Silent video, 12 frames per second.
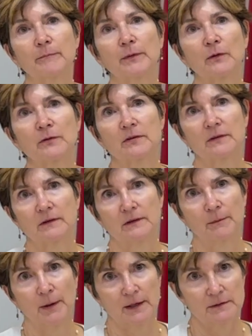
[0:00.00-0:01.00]
builds
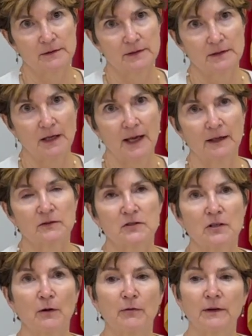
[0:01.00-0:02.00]
the buzz. And
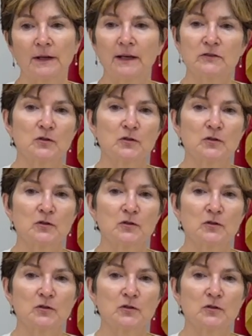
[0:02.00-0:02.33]
so the next